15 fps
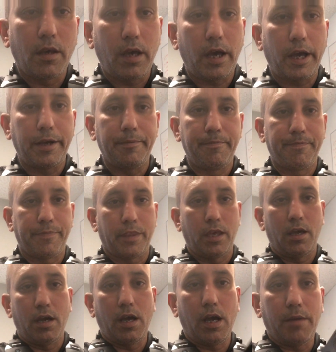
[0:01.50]
Hi,
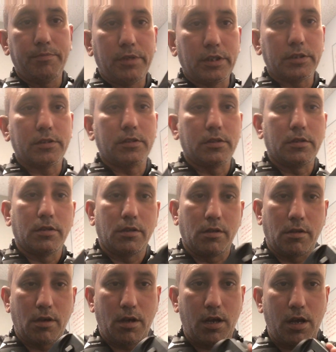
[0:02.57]
I'm just
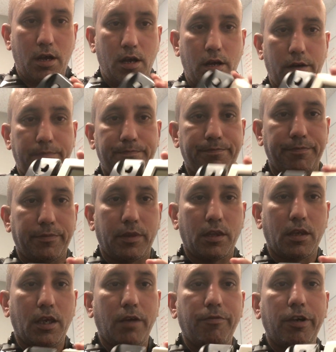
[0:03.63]

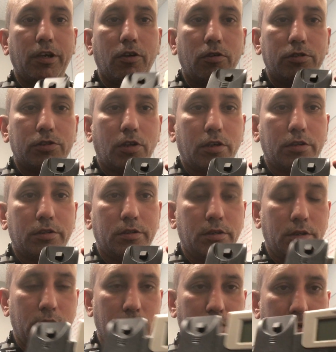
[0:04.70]
giving you a short
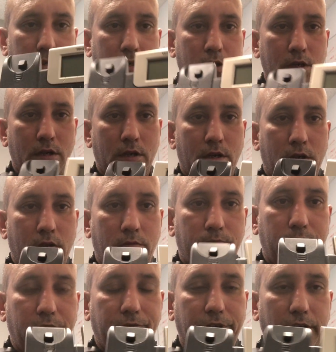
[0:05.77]

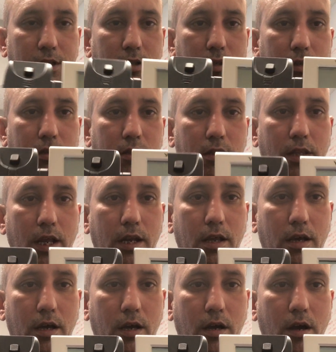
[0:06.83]
briefing that
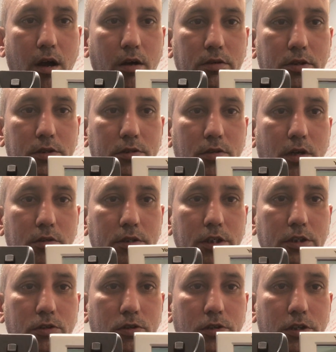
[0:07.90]
how to install
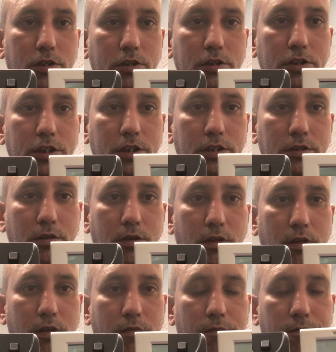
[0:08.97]
T23G
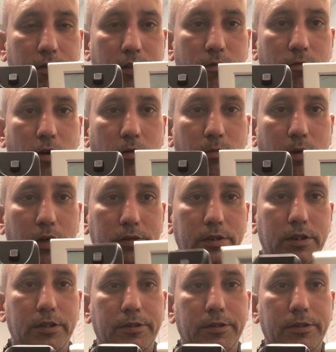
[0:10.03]
for the wall mount.